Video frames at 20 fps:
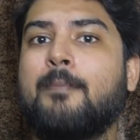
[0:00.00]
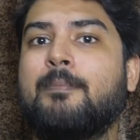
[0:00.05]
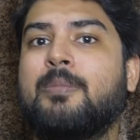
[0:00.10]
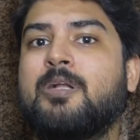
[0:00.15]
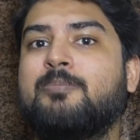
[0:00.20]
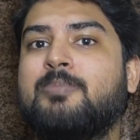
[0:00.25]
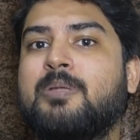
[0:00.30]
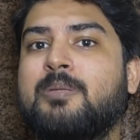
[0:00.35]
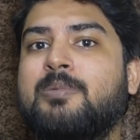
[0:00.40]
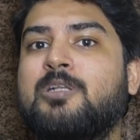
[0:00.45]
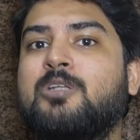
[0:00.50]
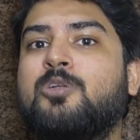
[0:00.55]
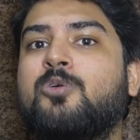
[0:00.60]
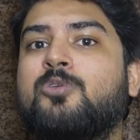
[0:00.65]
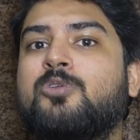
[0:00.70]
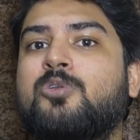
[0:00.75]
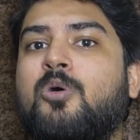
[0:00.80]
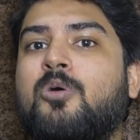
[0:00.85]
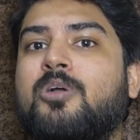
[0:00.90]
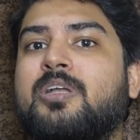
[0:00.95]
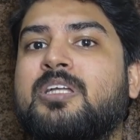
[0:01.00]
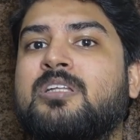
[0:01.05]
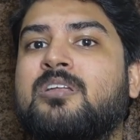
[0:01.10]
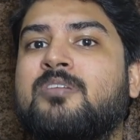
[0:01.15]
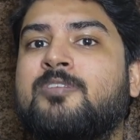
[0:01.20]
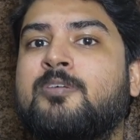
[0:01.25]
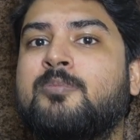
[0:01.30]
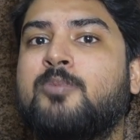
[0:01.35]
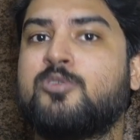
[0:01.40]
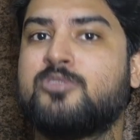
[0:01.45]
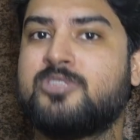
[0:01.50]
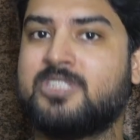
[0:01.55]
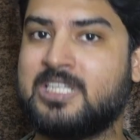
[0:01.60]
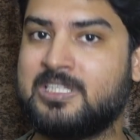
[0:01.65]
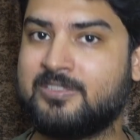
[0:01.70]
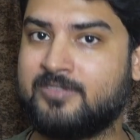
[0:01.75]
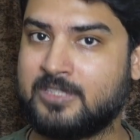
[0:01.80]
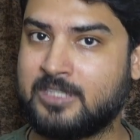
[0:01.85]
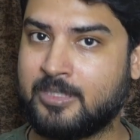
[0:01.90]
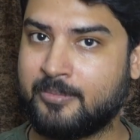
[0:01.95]
but people don't talk enough about
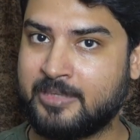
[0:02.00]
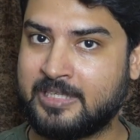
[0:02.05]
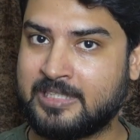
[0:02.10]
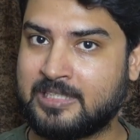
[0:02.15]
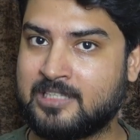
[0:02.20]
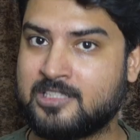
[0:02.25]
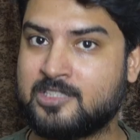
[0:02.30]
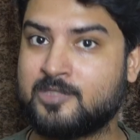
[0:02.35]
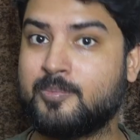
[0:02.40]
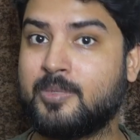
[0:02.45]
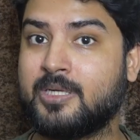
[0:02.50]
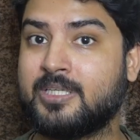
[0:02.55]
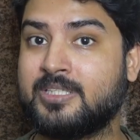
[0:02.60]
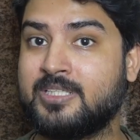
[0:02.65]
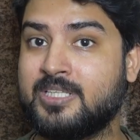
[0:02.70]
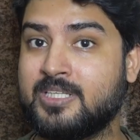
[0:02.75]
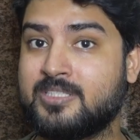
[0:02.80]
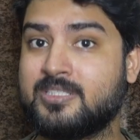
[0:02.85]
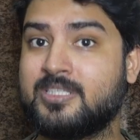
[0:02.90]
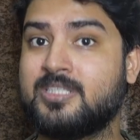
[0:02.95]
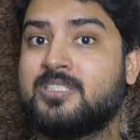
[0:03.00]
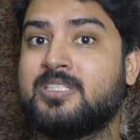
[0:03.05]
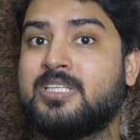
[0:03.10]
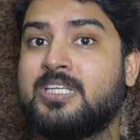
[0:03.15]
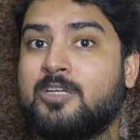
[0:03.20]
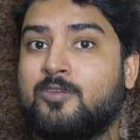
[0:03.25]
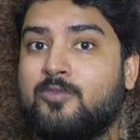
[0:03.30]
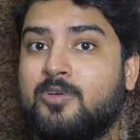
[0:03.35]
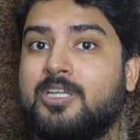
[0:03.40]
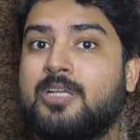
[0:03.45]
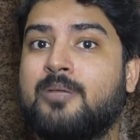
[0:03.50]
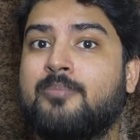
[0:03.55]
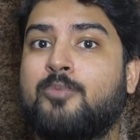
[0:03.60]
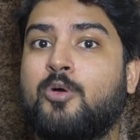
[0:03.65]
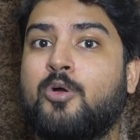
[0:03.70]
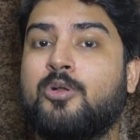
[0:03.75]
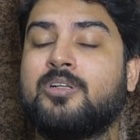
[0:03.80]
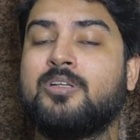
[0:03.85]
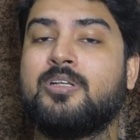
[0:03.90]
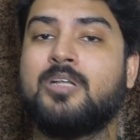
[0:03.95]
CS fundamentals. But this is equally
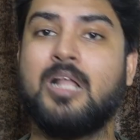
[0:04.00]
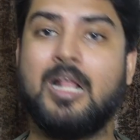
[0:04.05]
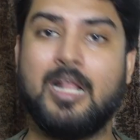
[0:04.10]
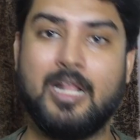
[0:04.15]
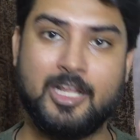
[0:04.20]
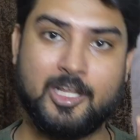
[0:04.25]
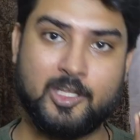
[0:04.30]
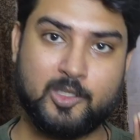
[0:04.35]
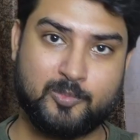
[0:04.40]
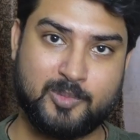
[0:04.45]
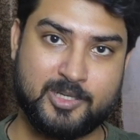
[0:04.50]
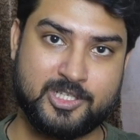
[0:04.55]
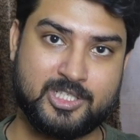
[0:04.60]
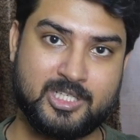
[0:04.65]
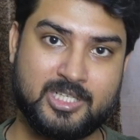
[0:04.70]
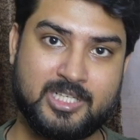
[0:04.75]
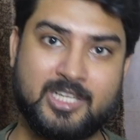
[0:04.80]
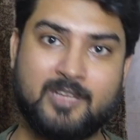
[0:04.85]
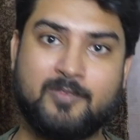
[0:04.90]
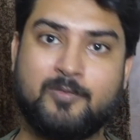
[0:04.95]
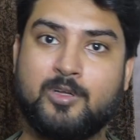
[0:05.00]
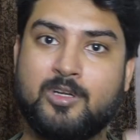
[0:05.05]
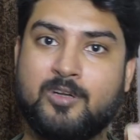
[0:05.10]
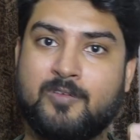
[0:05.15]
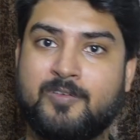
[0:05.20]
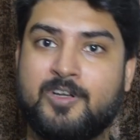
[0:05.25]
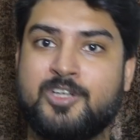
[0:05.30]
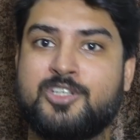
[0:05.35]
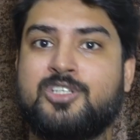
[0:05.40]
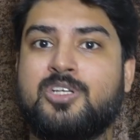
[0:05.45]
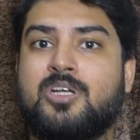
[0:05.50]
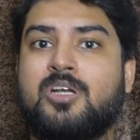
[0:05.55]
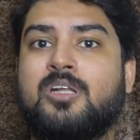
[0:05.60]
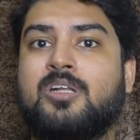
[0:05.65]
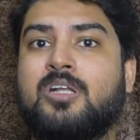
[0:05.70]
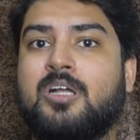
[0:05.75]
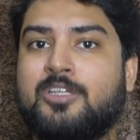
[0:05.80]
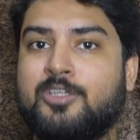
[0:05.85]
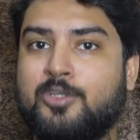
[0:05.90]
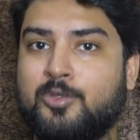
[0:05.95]
important, especially if you're a fresher,
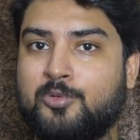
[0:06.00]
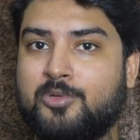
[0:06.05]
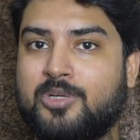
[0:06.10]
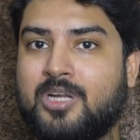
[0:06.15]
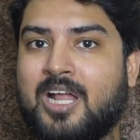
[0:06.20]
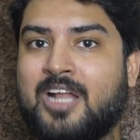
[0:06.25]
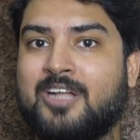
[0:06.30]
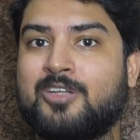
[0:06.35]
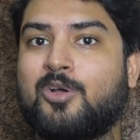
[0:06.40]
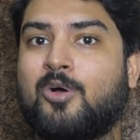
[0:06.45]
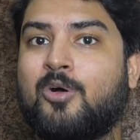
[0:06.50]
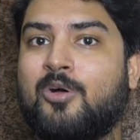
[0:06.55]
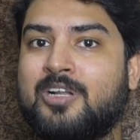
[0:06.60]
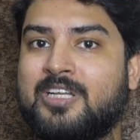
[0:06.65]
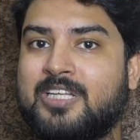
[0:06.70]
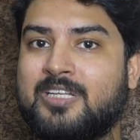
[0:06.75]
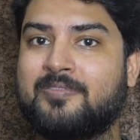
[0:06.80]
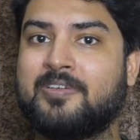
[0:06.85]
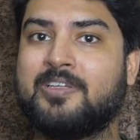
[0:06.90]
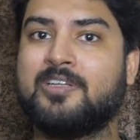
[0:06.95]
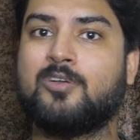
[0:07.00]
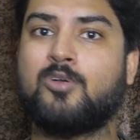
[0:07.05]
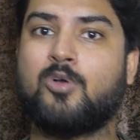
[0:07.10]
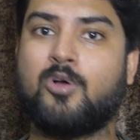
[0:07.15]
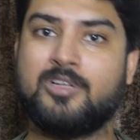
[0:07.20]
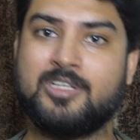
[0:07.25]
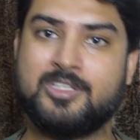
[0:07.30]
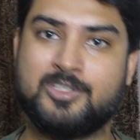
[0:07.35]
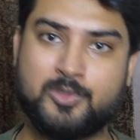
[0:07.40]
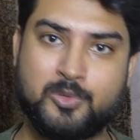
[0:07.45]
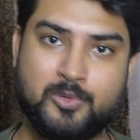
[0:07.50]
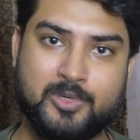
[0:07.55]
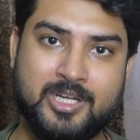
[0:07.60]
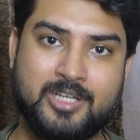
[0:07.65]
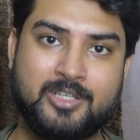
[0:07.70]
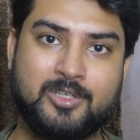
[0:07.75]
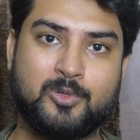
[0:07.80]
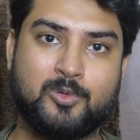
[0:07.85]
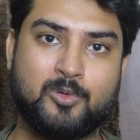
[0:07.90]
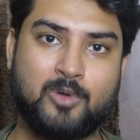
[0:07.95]
a new grad, or even a college
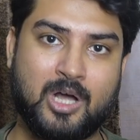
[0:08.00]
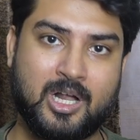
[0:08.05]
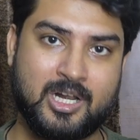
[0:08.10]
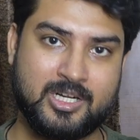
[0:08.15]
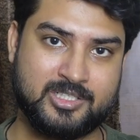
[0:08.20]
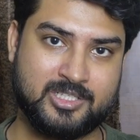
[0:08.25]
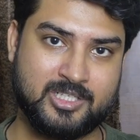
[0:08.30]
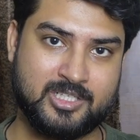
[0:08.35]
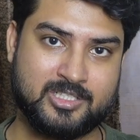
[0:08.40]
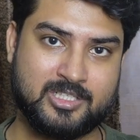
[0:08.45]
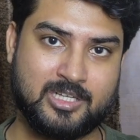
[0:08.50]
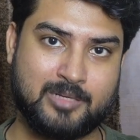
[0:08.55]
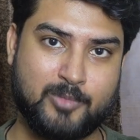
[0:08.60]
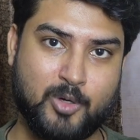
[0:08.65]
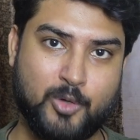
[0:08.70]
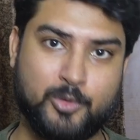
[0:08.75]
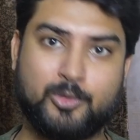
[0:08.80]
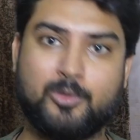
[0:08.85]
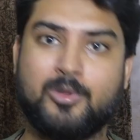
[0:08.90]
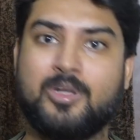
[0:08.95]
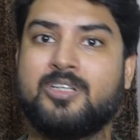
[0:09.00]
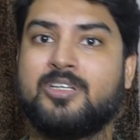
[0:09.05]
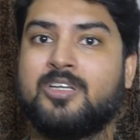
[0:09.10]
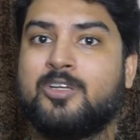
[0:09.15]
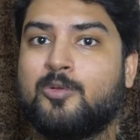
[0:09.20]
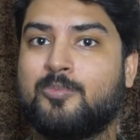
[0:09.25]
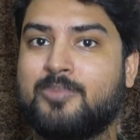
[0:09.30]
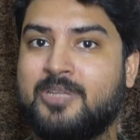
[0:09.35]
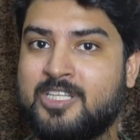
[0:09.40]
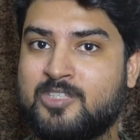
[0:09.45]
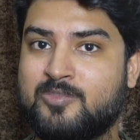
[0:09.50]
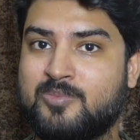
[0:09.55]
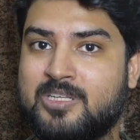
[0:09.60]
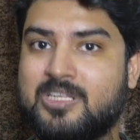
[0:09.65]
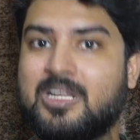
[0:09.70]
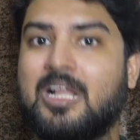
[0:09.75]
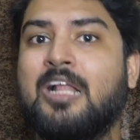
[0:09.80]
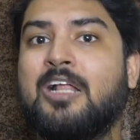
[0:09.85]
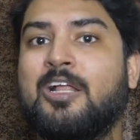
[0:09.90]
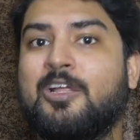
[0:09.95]
student who are just about to enter your placement.
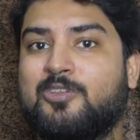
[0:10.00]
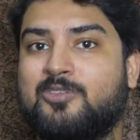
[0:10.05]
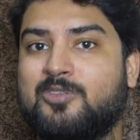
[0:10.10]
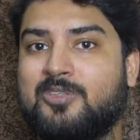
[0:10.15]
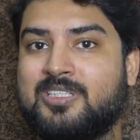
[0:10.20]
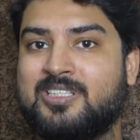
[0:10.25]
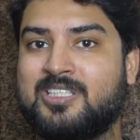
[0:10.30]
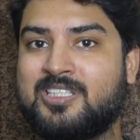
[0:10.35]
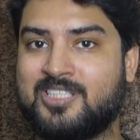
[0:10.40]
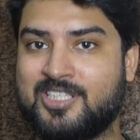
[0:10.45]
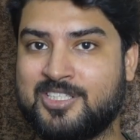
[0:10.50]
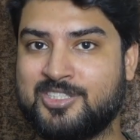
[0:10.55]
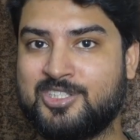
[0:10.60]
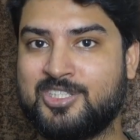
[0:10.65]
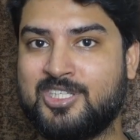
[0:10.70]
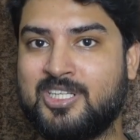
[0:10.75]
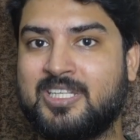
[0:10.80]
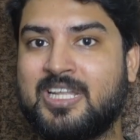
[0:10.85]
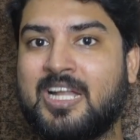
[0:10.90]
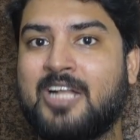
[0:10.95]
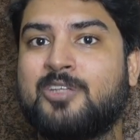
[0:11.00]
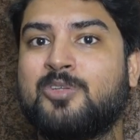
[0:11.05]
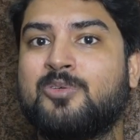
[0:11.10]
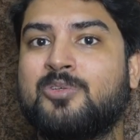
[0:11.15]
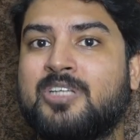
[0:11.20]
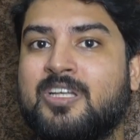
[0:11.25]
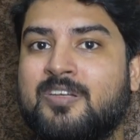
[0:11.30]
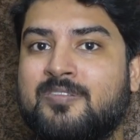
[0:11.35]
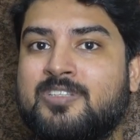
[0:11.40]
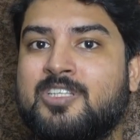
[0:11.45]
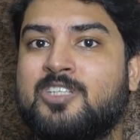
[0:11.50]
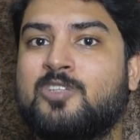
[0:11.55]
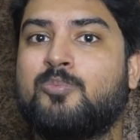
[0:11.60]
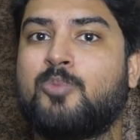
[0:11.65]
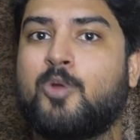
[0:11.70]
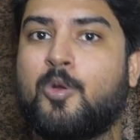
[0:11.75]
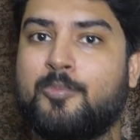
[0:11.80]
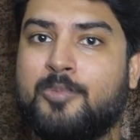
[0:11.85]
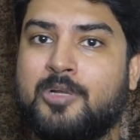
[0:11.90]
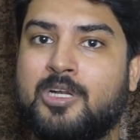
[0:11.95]
So it is essential that you give this
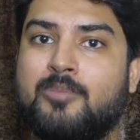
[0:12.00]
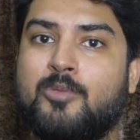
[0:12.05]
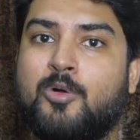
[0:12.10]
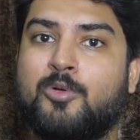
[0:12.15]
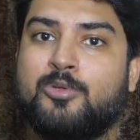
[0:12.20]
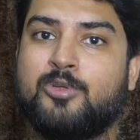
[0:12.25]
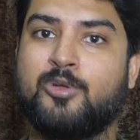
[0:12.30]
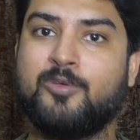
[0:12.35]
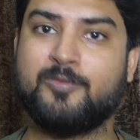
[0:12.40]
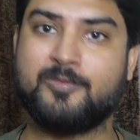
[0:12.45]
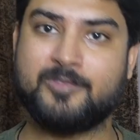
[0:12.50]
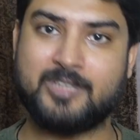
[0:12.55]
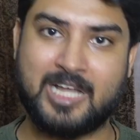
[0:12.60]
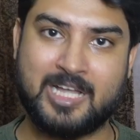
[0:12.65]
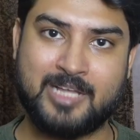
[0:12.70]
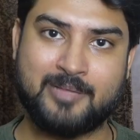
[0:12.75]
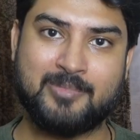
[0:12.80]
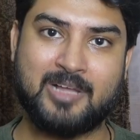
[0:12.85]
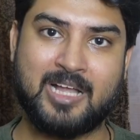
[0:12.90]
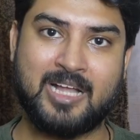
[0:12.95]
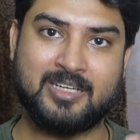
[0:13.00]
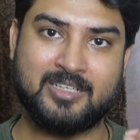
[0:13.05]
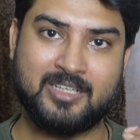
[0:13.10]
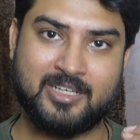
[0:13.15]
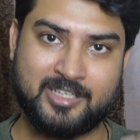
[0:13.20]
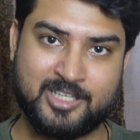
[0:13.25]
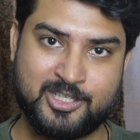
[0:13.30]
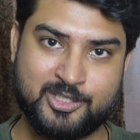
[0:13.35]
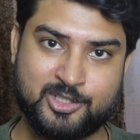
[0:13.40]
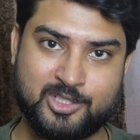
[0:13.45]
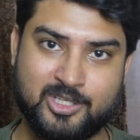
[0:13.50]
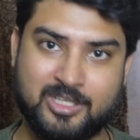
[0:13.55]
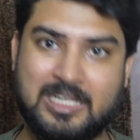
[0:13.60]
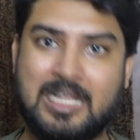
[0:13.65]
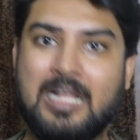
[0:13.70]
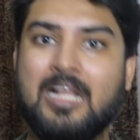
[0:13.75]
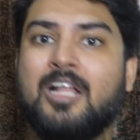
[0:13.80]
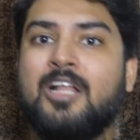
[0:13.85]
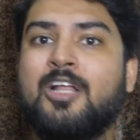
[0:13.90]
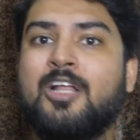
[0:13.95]
proper amount of time and attention.